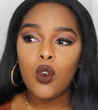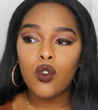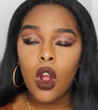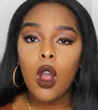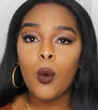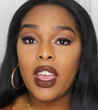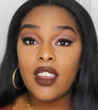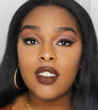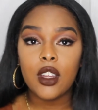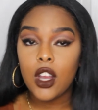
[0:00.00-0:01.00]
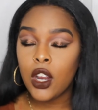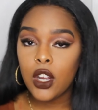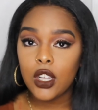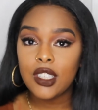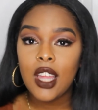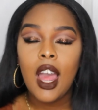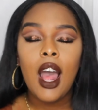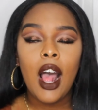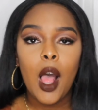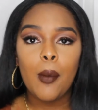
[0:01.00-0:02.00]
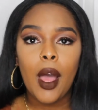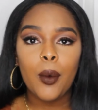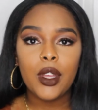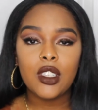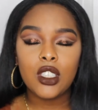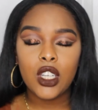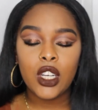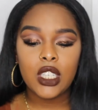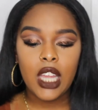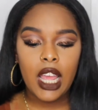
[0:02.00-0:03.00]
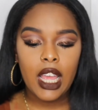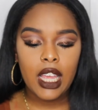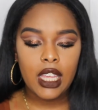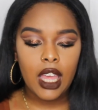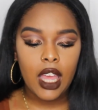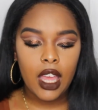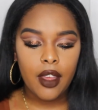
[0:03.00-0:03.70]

raw waves and curls. I will insert a